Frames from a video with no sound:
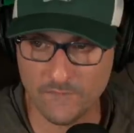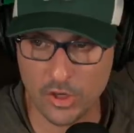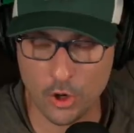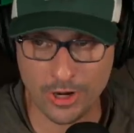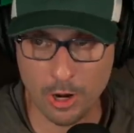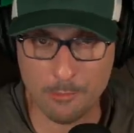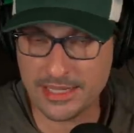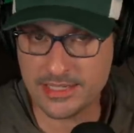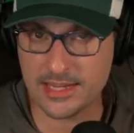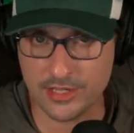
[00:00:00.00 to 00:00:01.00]
you know, and our
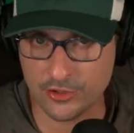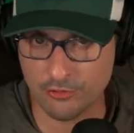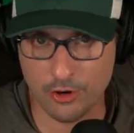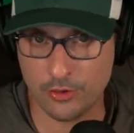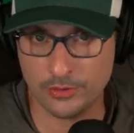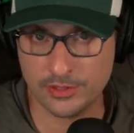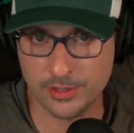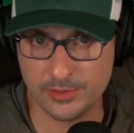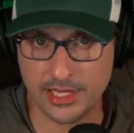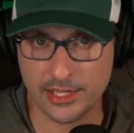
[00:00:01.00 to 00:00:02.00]
business has grown
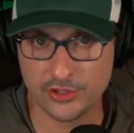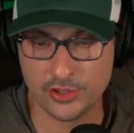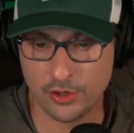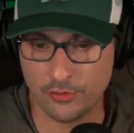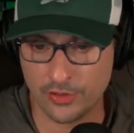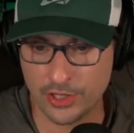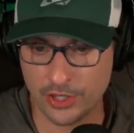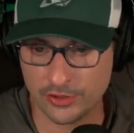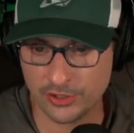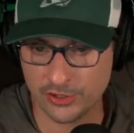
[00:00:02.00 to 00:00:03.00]
substantially over the
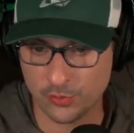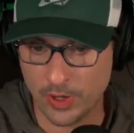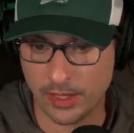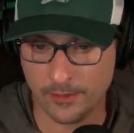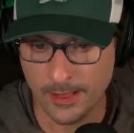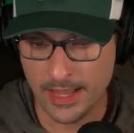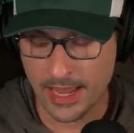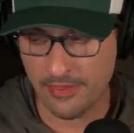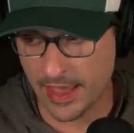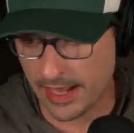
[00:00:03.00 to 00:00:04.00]
years as well.
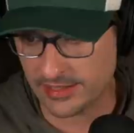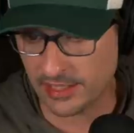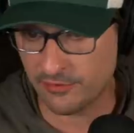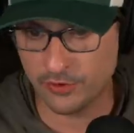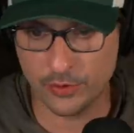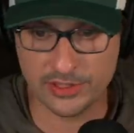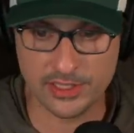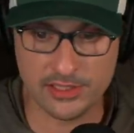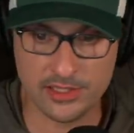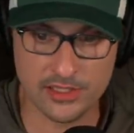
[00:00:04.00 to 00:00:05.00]
And that's influenced
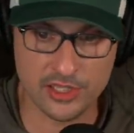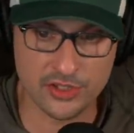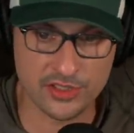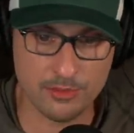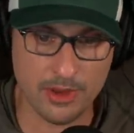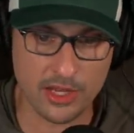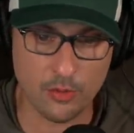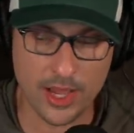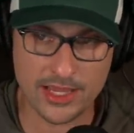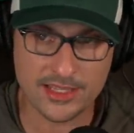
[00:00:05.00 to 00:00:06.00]
these decisions in many
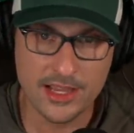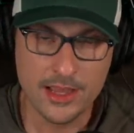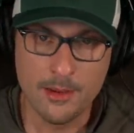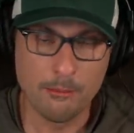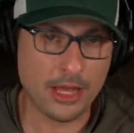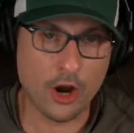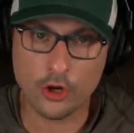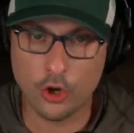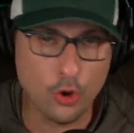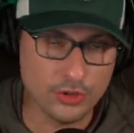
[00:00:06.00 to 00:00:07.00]
ways. But our
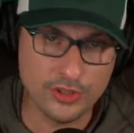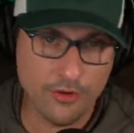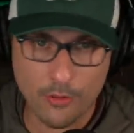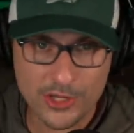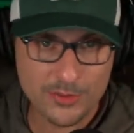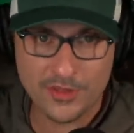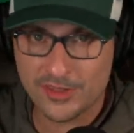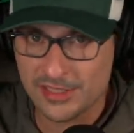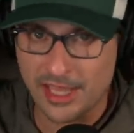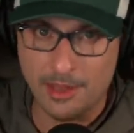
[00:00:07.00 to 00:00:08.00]
goals have always been
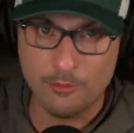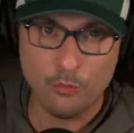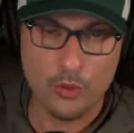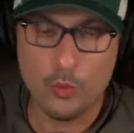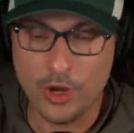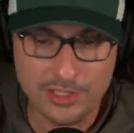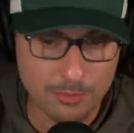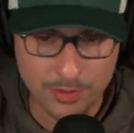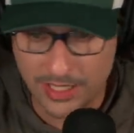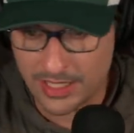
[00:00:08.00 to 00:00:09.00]
the same. We want to
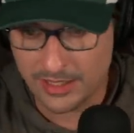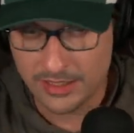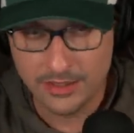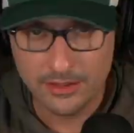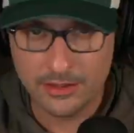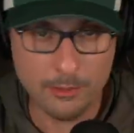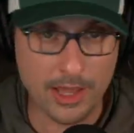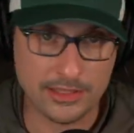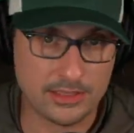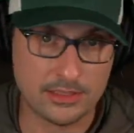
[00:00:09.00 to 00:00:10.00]
be the
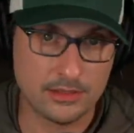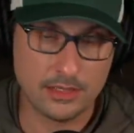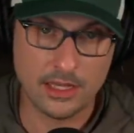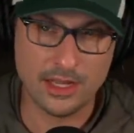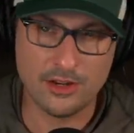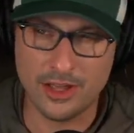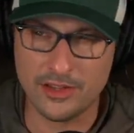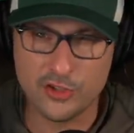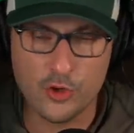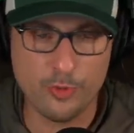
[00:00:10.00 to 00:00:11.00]
best, and eh, not
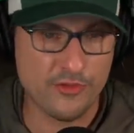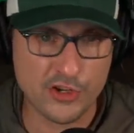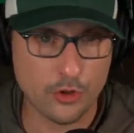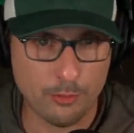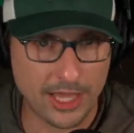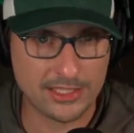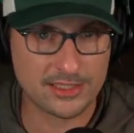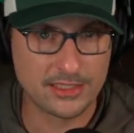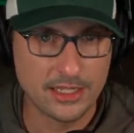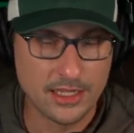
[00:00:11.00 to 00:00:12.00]
the superficial
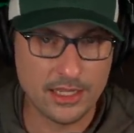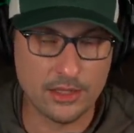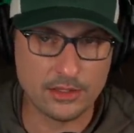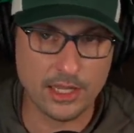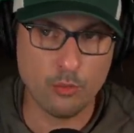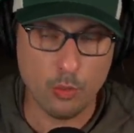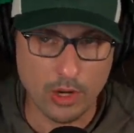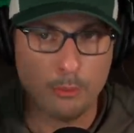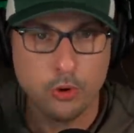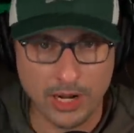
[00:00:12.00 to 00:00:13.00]
best. Eh, it's like we
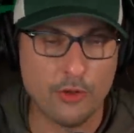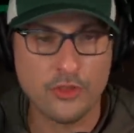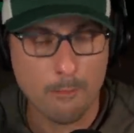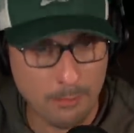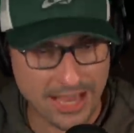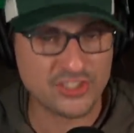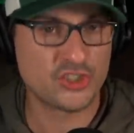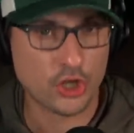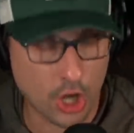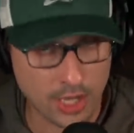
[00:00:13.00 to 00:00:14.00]
want to put out the
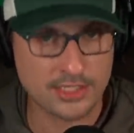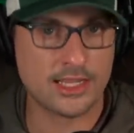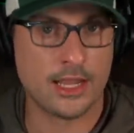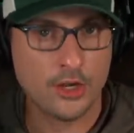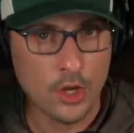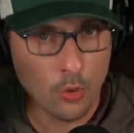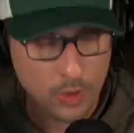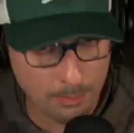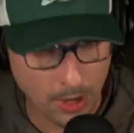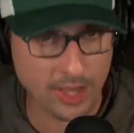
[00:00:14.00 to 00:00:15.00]
best content
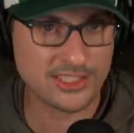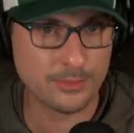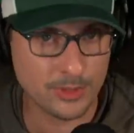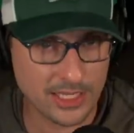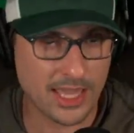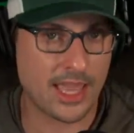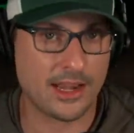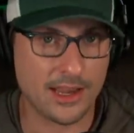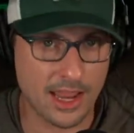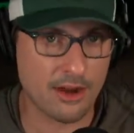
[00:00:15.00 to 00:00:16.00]
we possibly
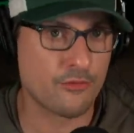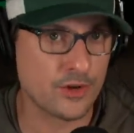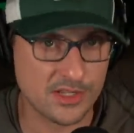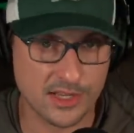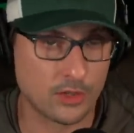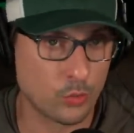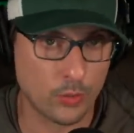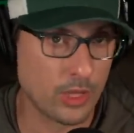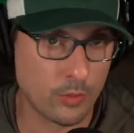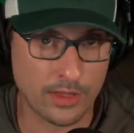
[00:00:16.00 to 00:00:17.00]
can every single
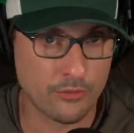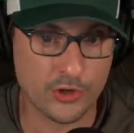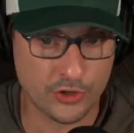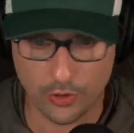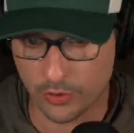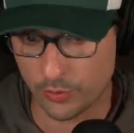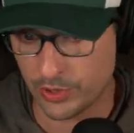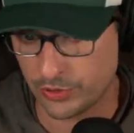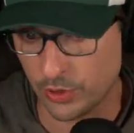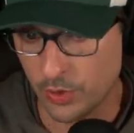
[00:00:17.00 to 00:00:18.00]
week with every show that
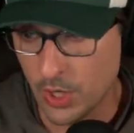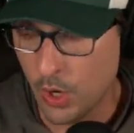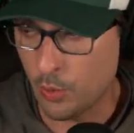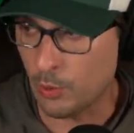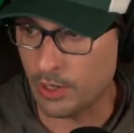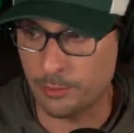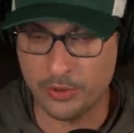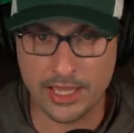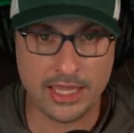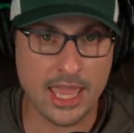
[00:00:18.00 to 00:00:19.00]
we do. We want to
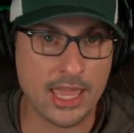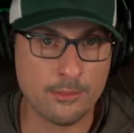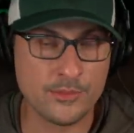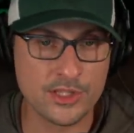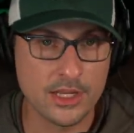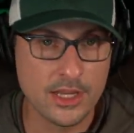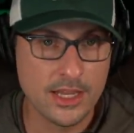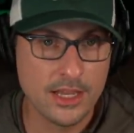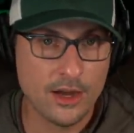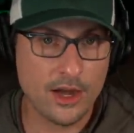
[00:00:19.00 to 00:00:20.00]
play games
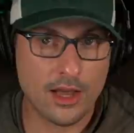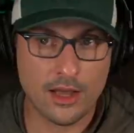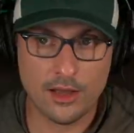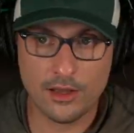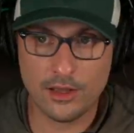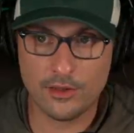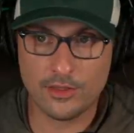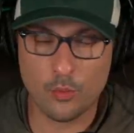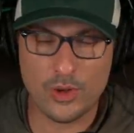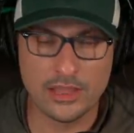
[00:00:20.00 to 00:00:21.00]
uh,
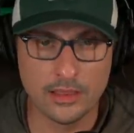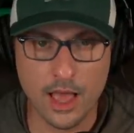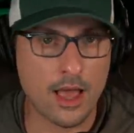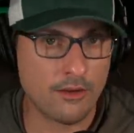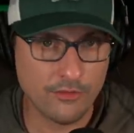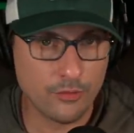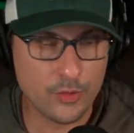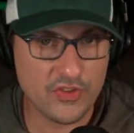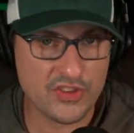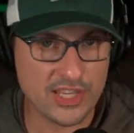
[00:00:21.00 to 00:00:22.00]
that we love
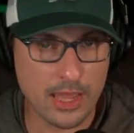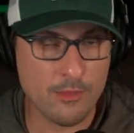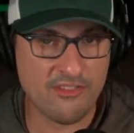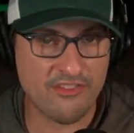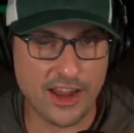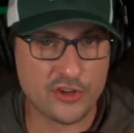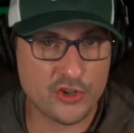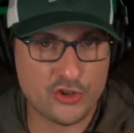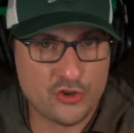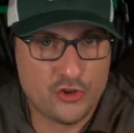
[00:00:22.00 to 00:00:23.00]
with the same
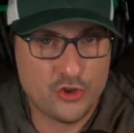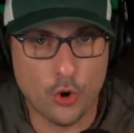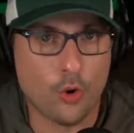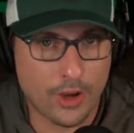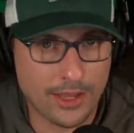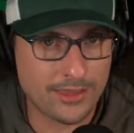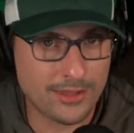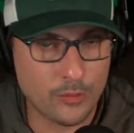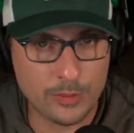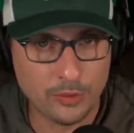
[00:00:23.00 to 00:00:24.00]
infectious joy
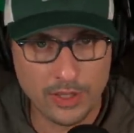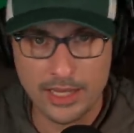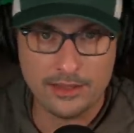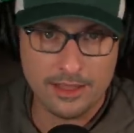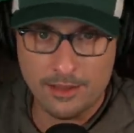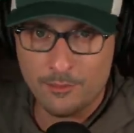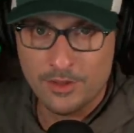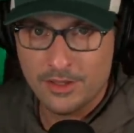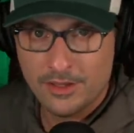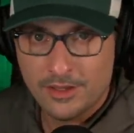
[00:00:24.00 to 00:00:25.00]
that we played them
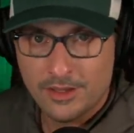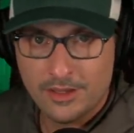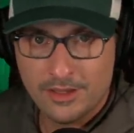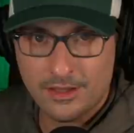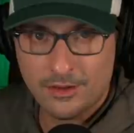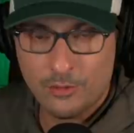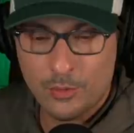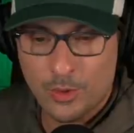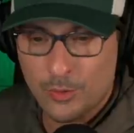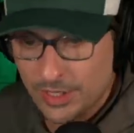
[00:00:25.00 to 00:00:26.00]
uh,
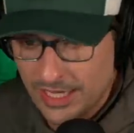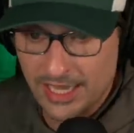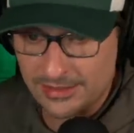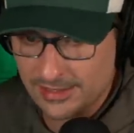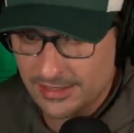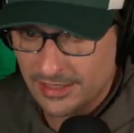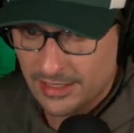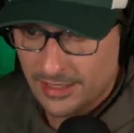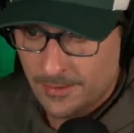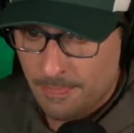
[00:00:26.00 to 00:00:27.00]
when we were kids,
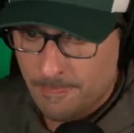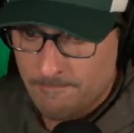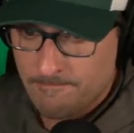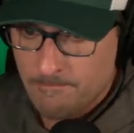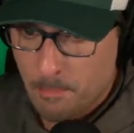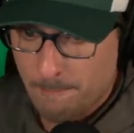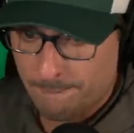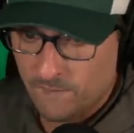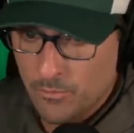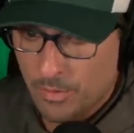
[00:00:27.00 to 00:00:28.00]

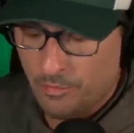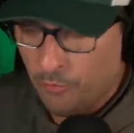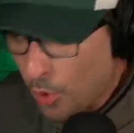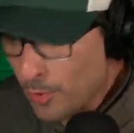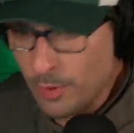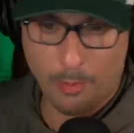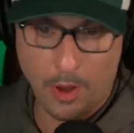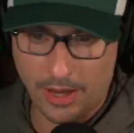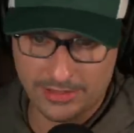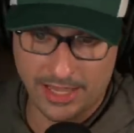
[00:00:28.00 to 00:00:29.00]
before we were
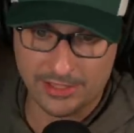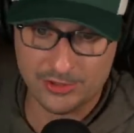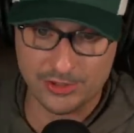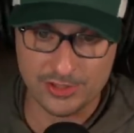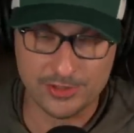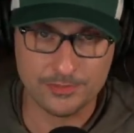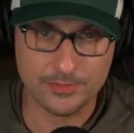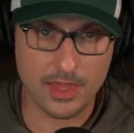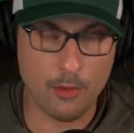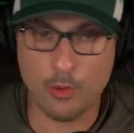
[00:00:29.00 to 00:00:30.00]
podcasters.
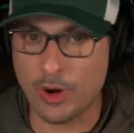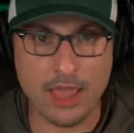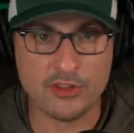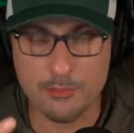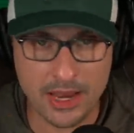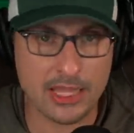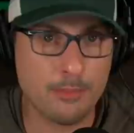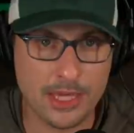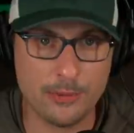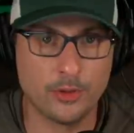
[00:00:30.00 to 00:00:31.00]
And we want to have as many
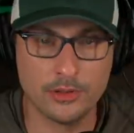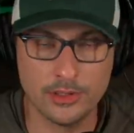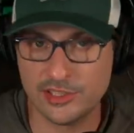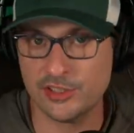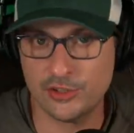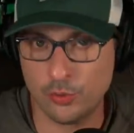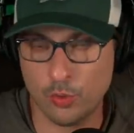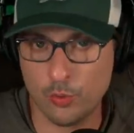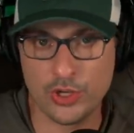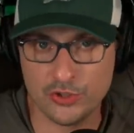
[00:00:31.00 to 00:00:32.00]
people listen to
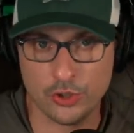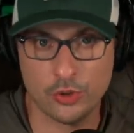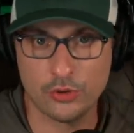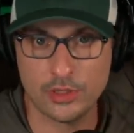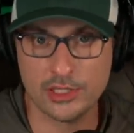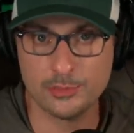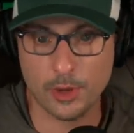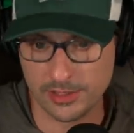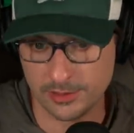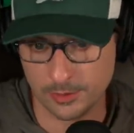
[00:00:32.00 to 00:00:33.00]
what we do as
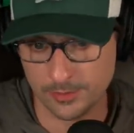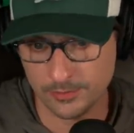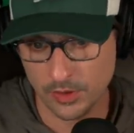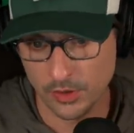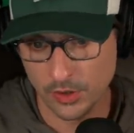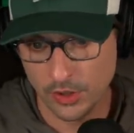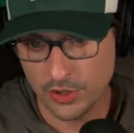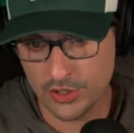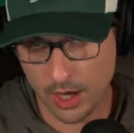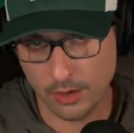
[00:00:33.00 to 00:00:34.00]
possible.
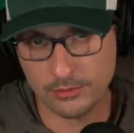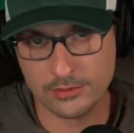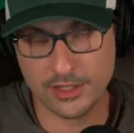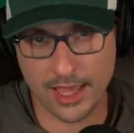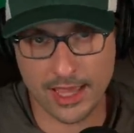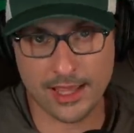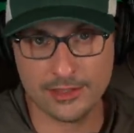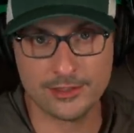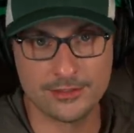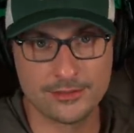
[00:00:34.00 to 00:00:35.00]
So, to that end,